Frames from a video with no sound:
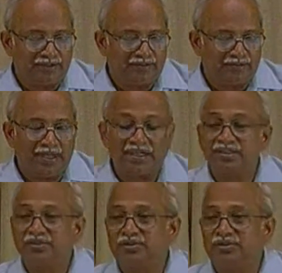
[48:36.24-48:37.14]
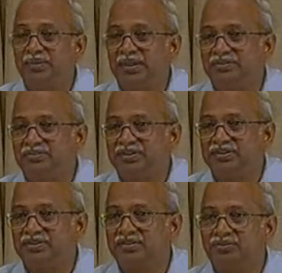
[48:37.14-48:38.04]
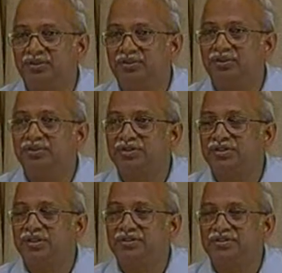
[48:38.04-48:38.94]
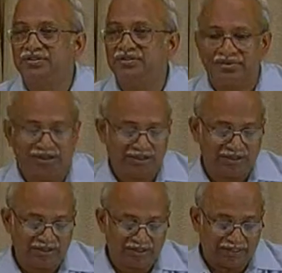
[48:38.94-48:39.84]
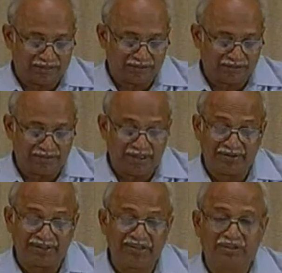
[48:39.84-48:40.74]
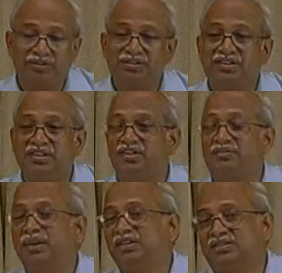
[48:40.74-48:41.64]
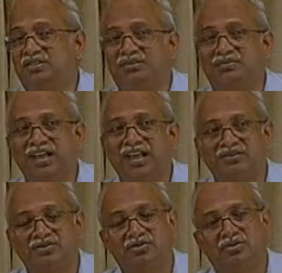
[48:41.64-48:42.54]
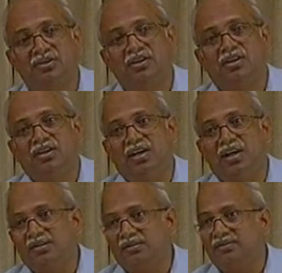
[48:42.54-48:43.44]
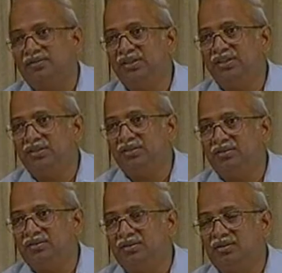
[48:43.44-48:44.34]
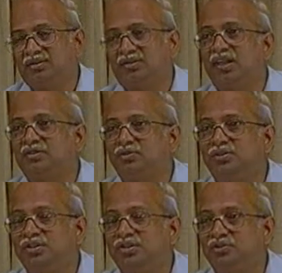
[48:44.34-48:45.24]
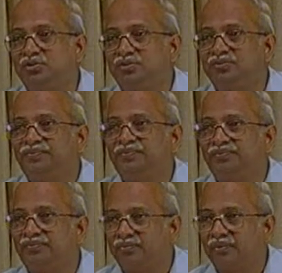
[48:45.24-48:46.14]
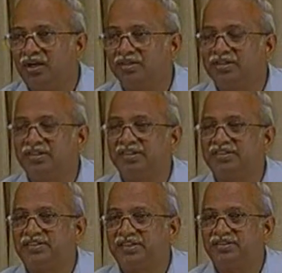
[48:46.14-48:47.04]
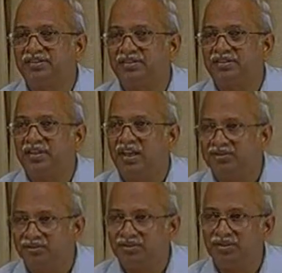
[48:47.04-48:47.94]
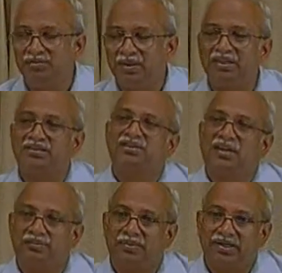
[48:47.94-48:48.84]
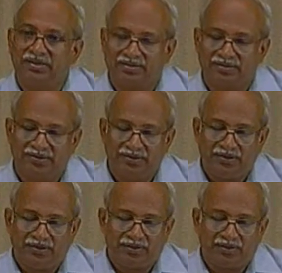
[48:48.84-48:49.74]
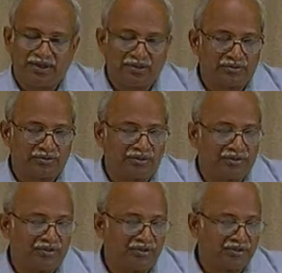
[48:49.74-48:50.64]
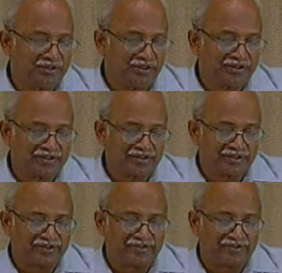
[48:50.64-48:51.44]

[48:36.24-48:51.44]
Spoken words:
ballast water management system, the solution that was given earlier, that you have a sequential deballasting of tanks and filling. That would lead to alternate stressing as you deballast and ballast. So, that would increase stress.